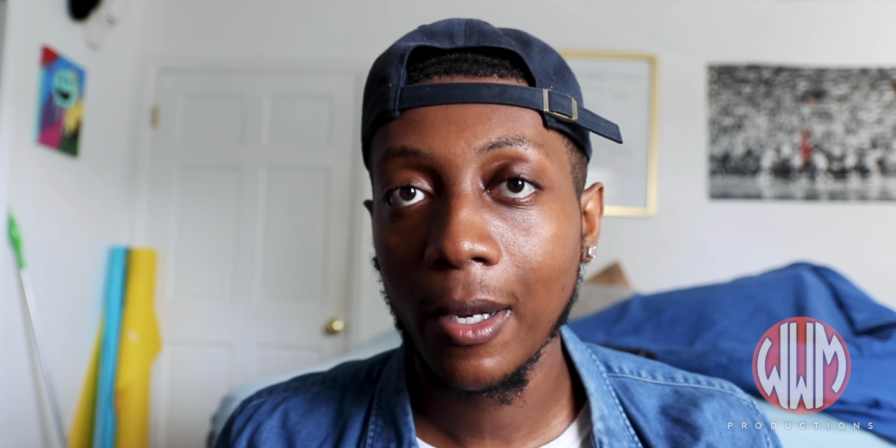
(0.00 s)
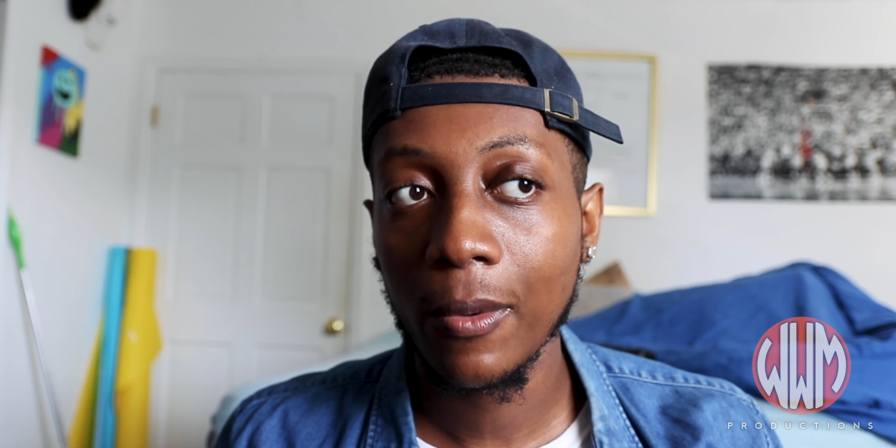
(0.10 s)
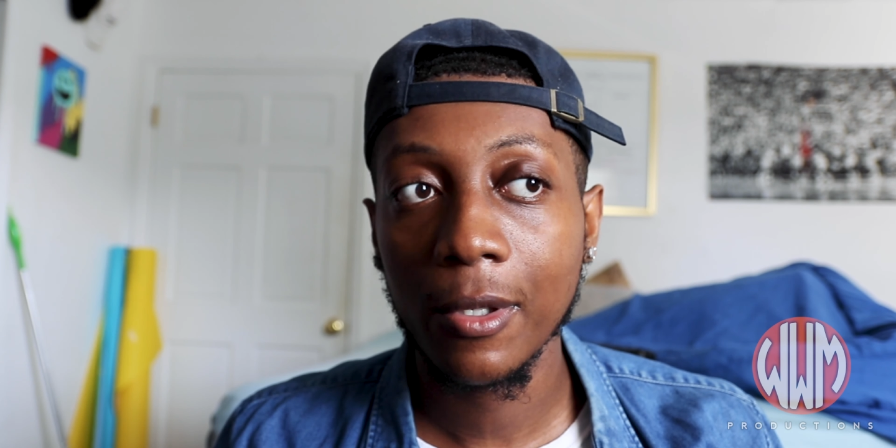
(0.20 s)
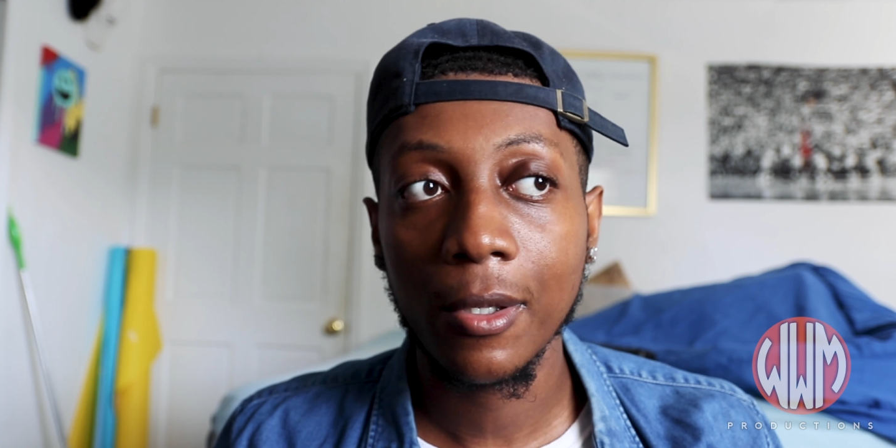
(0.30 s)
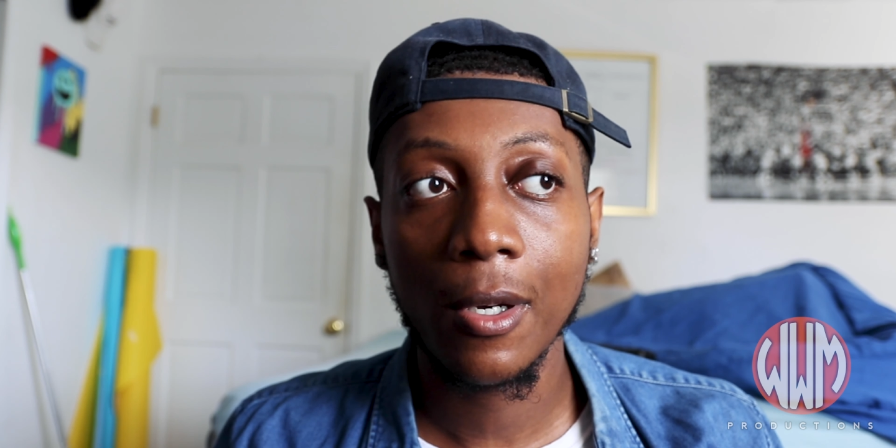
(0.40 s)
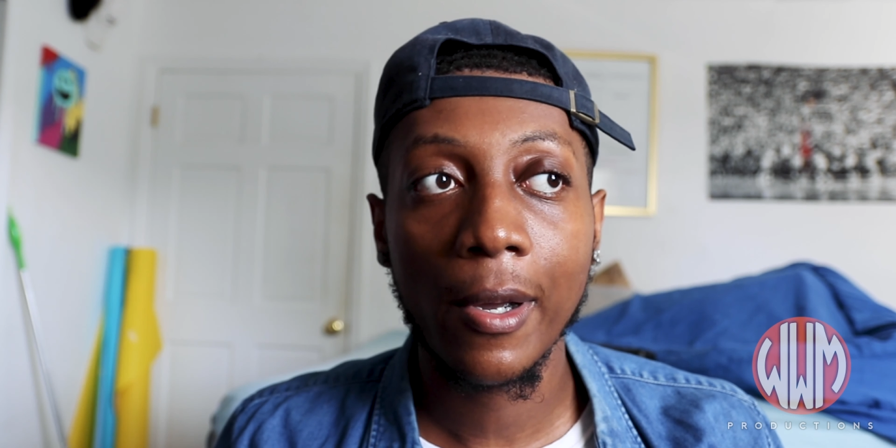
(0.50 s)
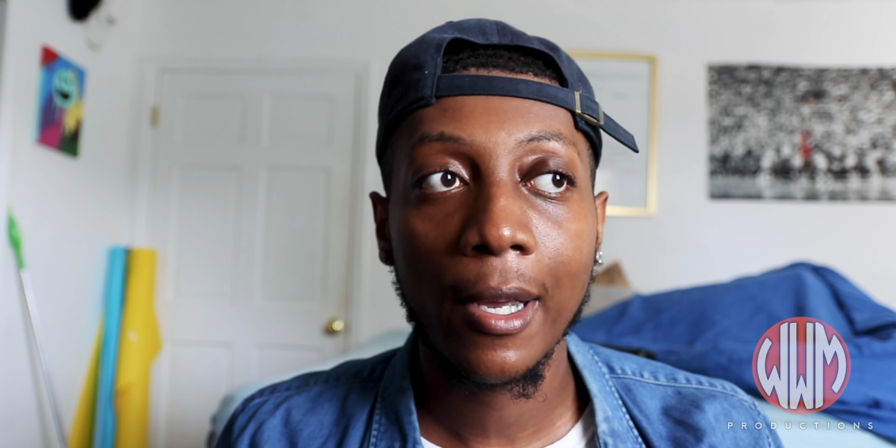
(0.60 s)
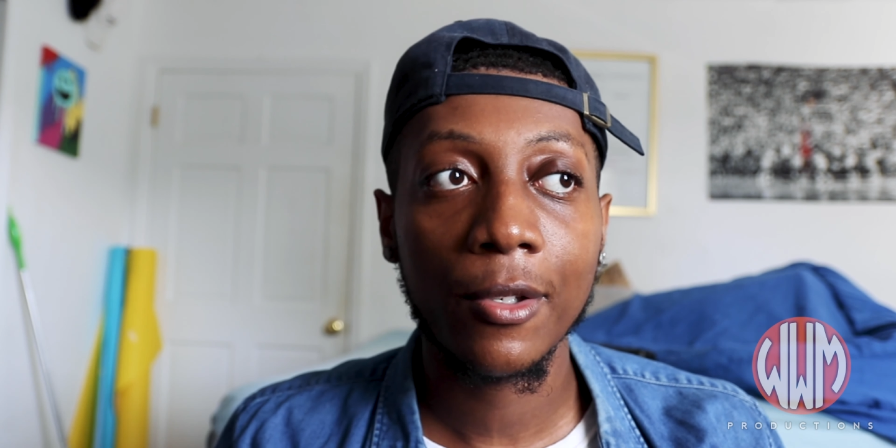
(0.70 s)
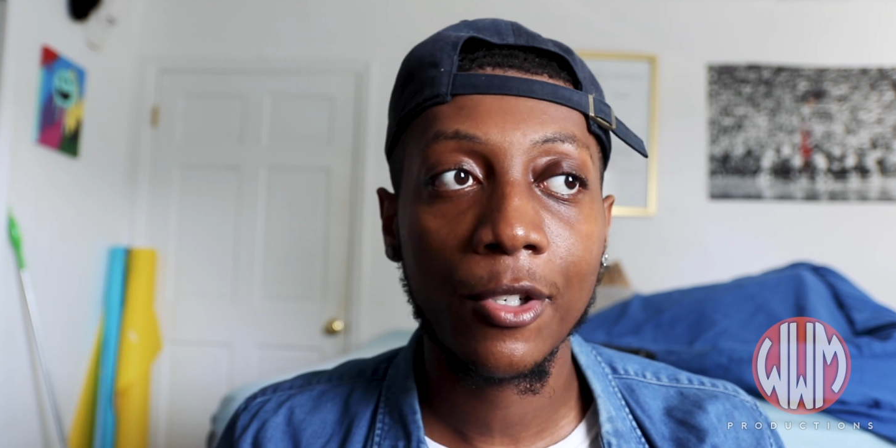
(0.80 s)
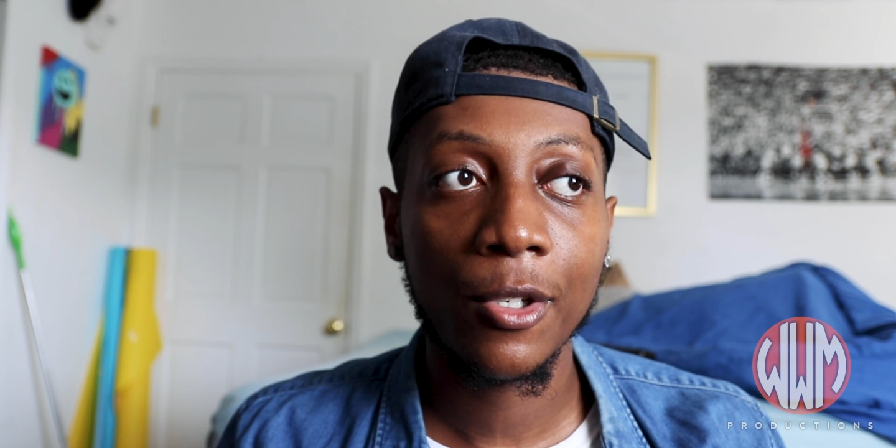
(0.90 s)
I was going
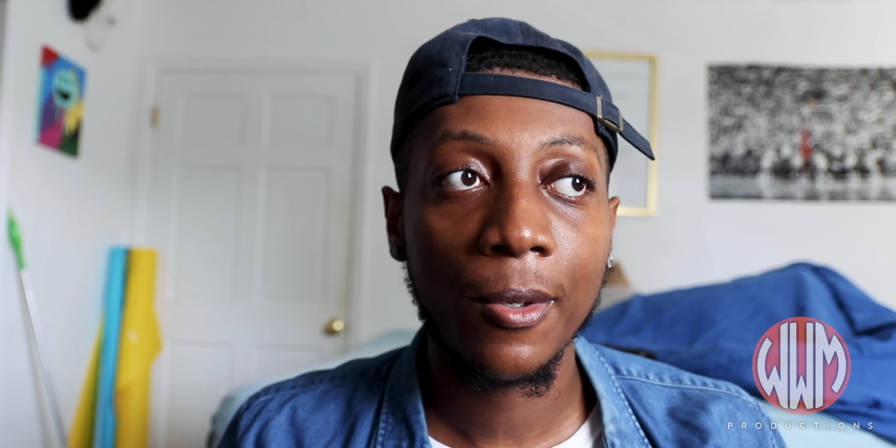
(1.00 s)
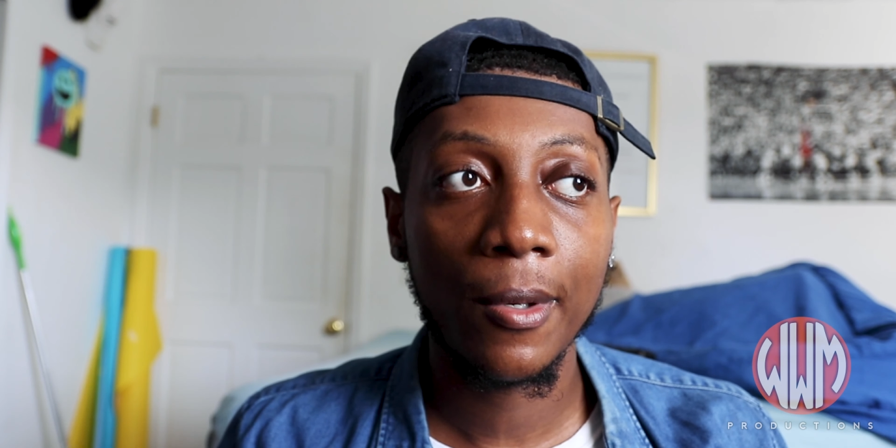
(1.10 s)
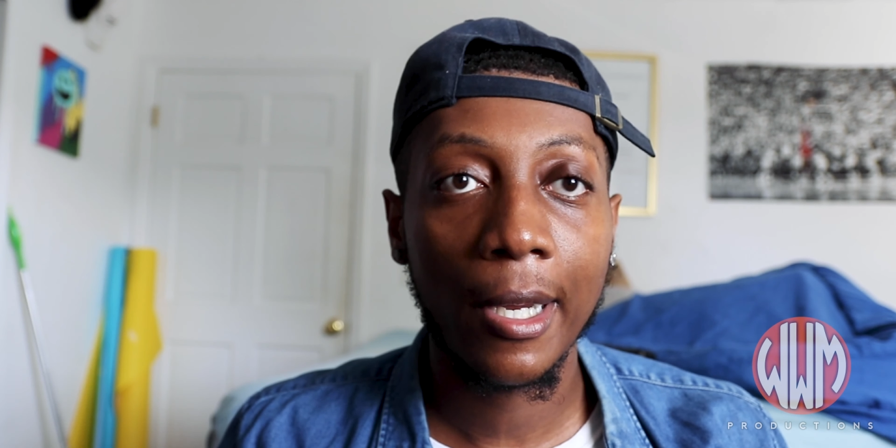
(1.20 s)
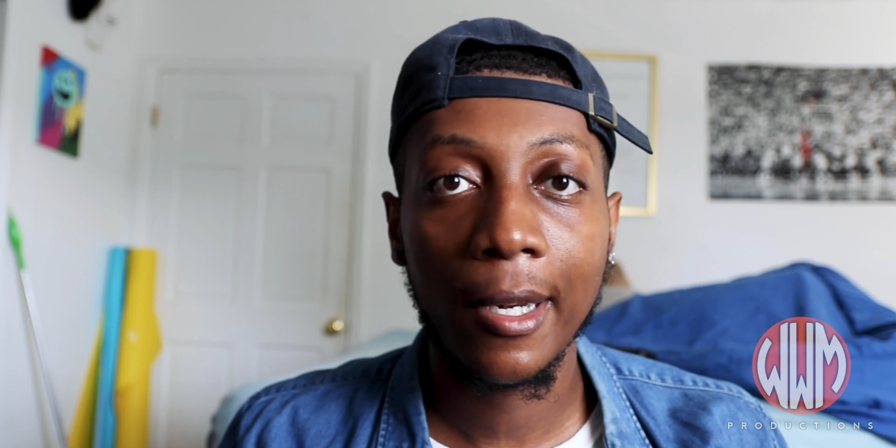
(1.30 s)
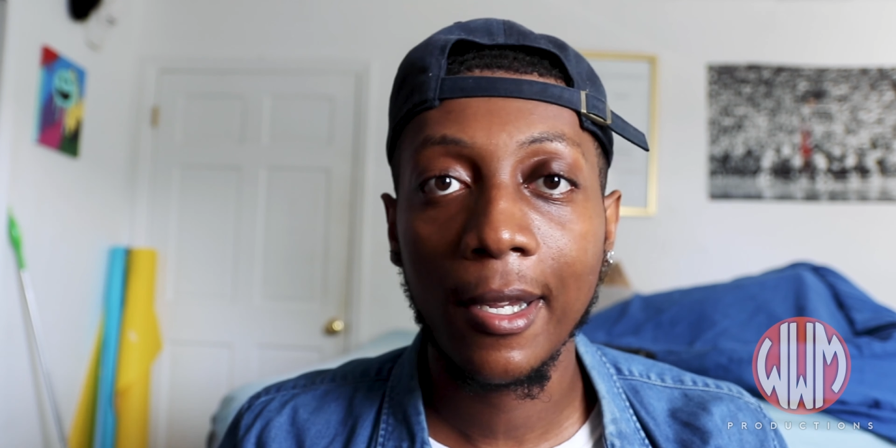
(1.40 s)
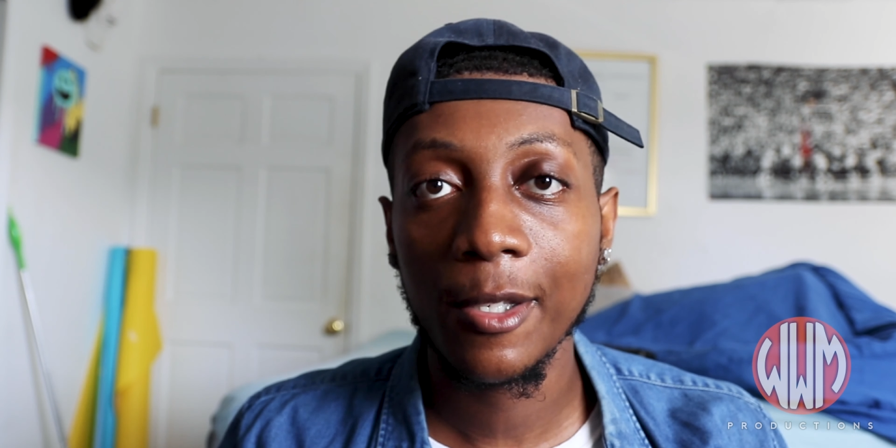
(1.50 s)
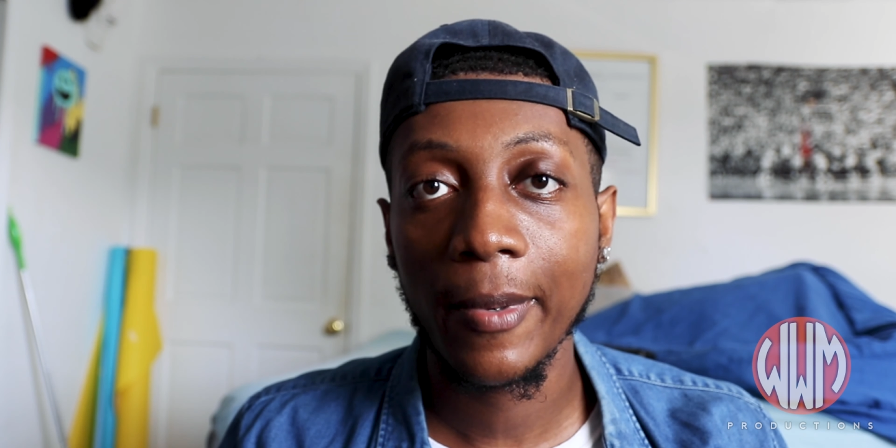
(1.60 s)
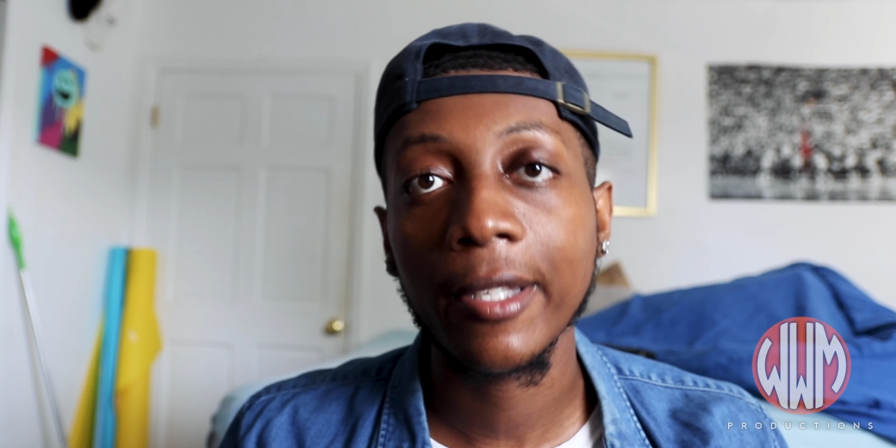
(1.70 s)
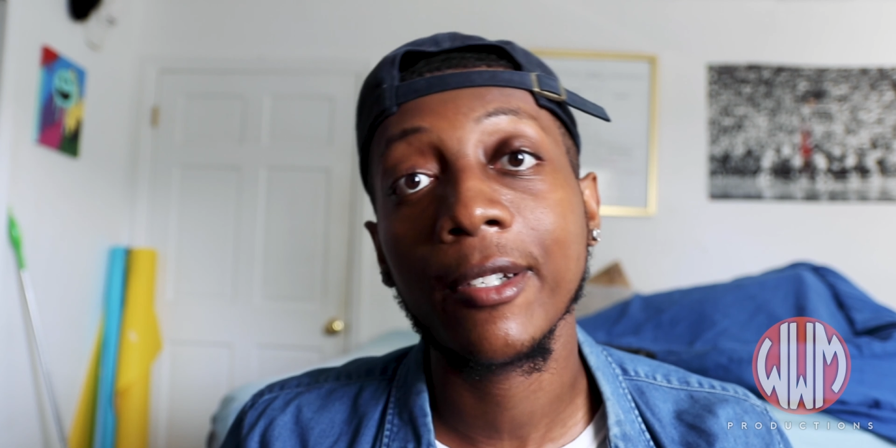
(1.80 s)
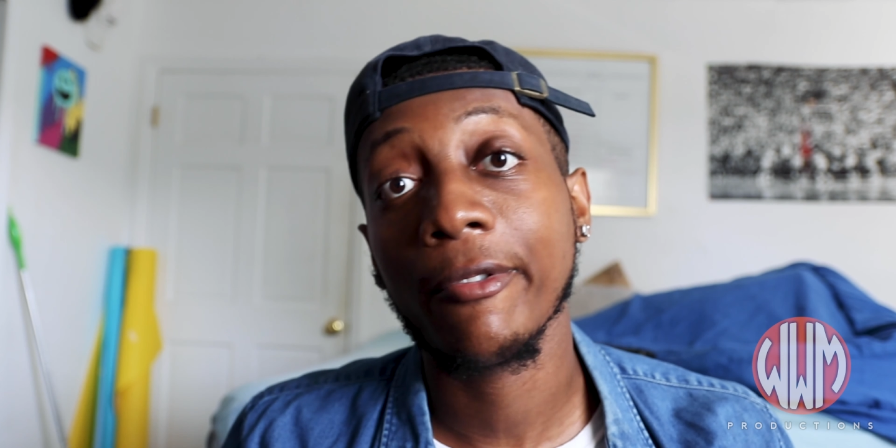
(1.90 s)
out to shoot and I didn't
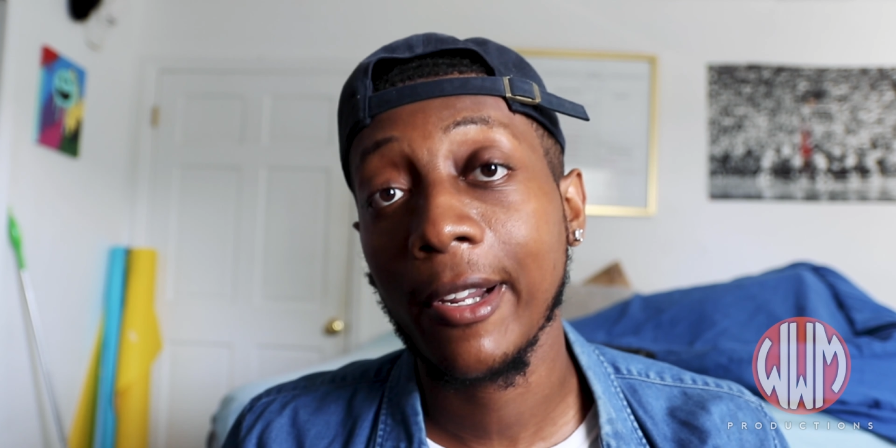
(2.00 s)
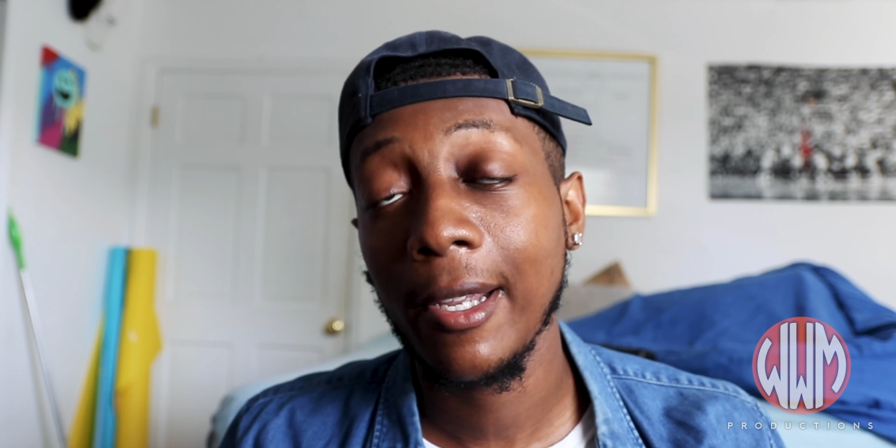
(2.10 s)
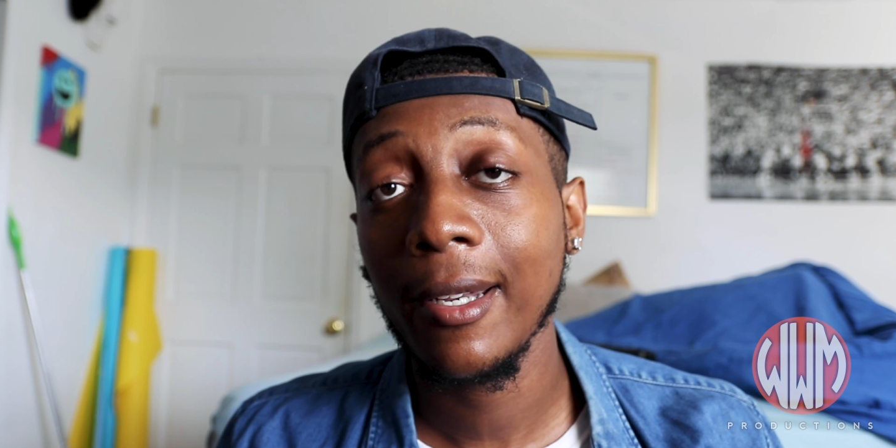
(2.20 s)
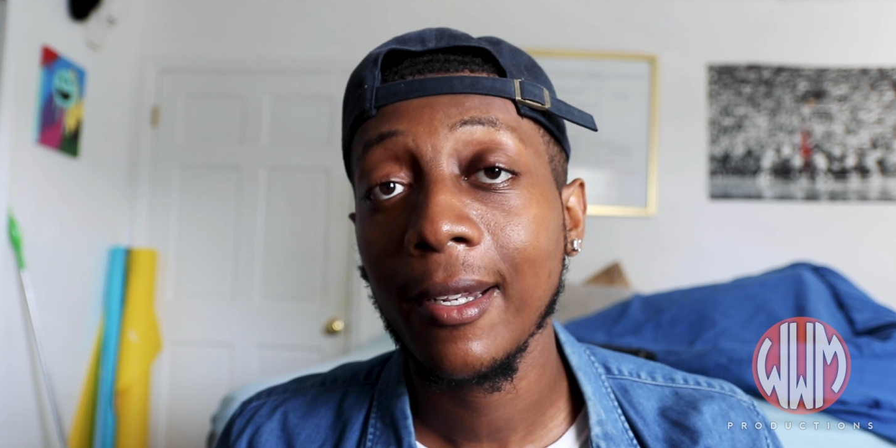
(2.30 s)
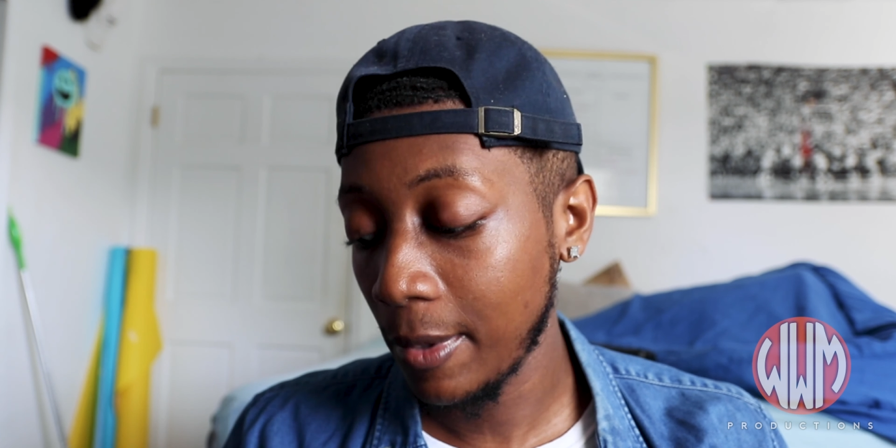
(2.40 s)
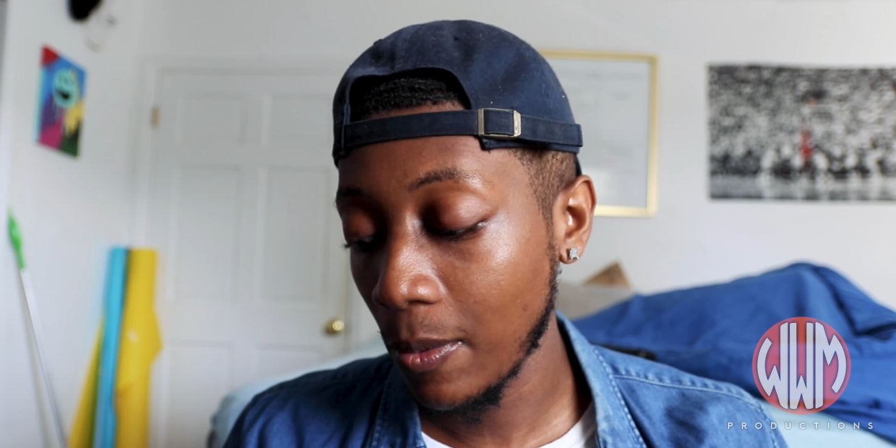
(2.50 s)
expect it to rain.